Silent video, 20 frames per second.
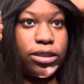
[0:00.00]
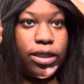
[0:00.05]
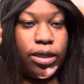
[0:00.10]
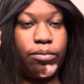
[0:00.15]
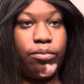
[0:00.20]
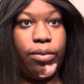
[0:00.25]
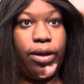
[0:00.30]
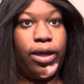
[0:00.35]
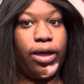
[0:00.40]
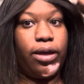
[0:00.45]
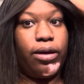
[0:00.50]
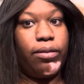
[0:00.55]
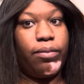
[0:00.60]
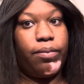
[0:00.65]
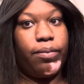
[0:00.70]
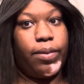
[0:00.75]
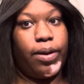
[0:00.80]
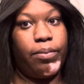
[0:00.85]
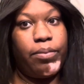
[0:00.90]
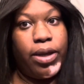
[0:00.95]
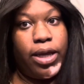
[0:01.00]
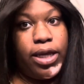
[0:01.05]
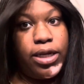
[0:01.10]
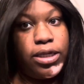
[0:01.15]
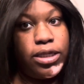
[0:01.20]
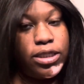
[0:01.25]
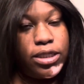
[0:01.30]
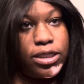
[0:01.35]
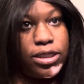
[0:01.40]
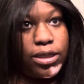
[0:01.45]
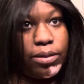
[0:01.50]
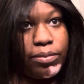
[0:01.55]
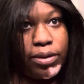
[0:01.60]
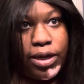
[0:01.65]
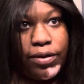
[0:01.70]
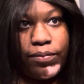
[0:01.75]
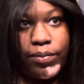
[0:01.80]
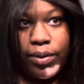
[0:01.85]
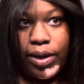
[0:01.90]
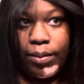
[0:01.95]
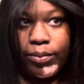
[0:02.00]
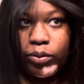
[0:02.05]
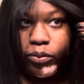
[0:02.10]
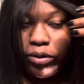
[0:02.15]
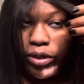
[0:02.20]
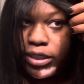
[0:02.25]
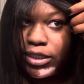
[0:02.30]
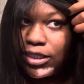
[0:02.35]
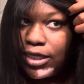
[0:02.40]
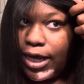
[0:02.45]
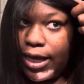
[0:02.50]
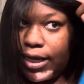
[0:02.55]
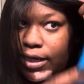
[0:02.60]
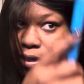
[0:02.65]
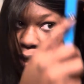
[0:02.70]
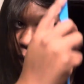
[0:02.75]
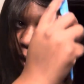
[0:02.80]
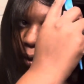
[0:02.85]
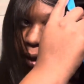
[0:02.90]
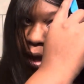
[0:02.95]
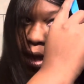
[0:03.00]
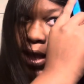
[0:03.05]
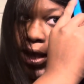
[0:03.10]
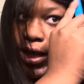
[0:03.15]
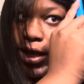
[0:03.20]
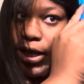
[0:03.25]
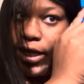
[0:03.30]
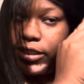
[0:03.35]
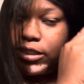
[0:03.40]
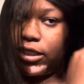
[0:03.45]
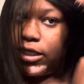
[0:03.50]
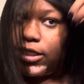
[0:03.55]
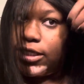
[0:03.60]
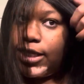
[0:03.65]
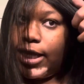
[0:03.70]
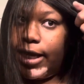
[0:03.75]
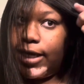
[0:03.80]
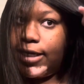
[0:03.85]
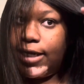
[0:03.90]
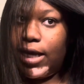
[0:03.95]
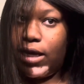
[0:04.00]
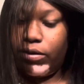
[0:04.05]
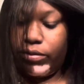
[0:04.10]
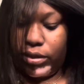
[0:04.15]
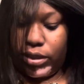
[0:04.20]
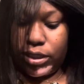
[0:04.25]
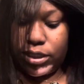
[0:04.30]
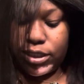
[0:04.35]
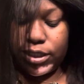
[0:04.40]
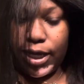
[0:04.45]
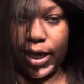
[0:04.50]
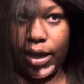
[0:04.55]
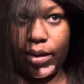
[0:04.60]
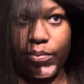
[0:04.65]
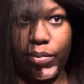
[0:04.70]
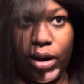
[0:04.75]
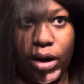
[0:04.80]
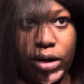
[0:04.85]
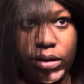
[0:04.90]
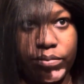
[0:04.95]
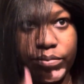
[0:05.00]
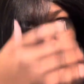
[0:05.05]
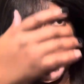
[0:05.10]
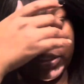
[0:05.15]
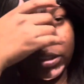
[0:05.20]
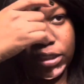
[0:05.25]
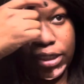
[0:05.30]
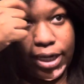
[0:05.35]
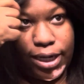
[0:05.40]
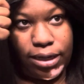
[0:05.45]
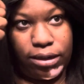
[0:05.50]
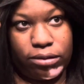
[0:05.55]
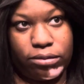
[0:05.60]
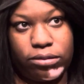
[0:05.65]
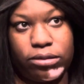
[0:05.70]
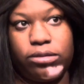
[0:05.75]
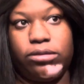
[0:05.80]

And bam, I'm getting this. I'm giving. I'm doing a side down. I said side down. A side part bust down.